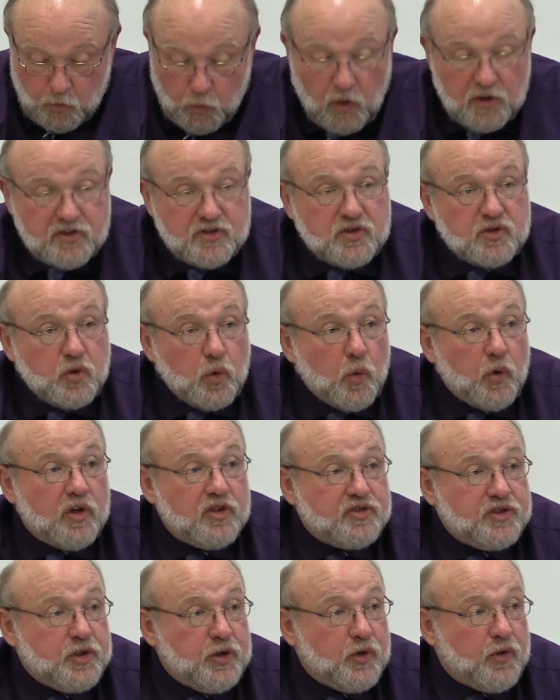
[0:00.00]
What
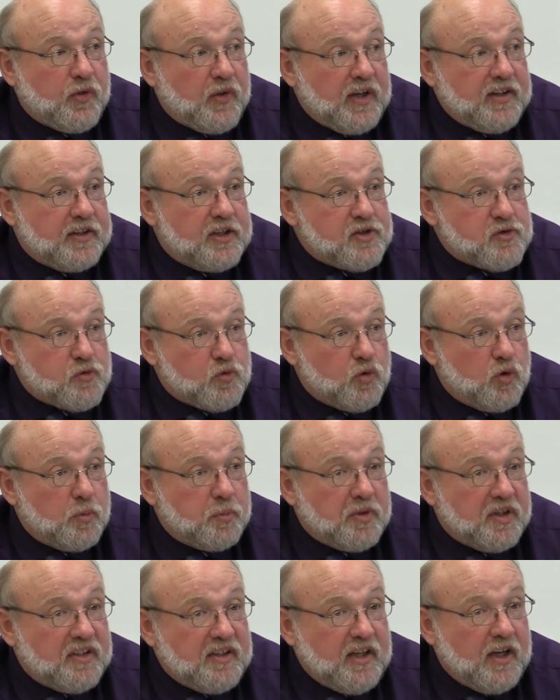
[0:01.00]
stories do you think this
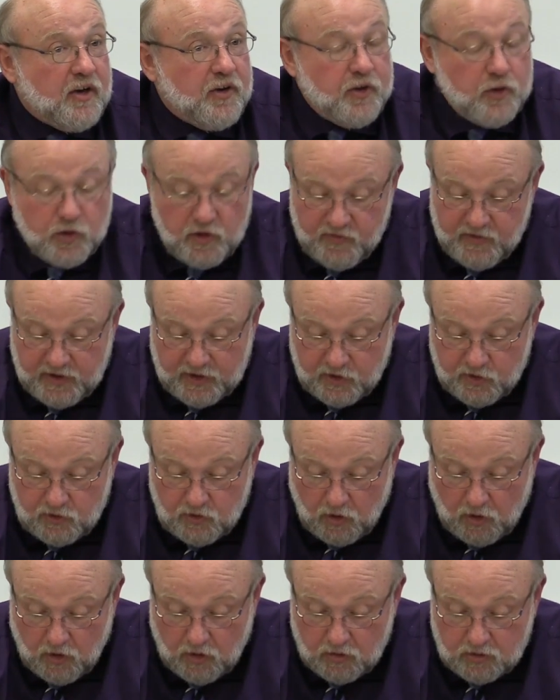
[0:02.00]
room could tell you if it could
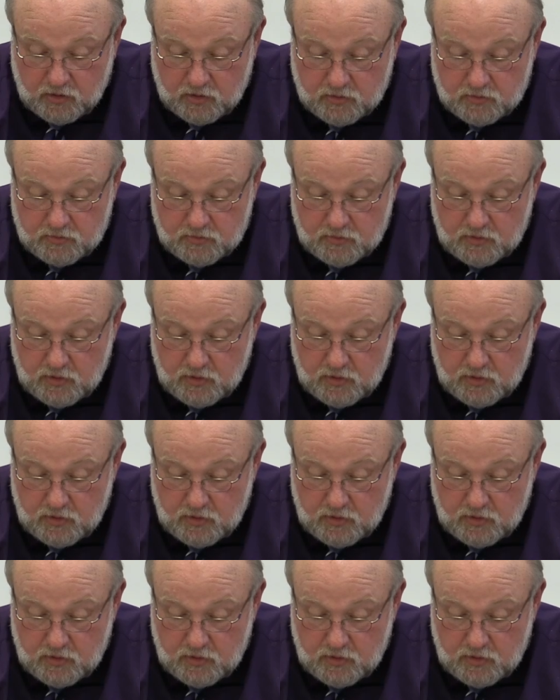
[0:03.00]
talk?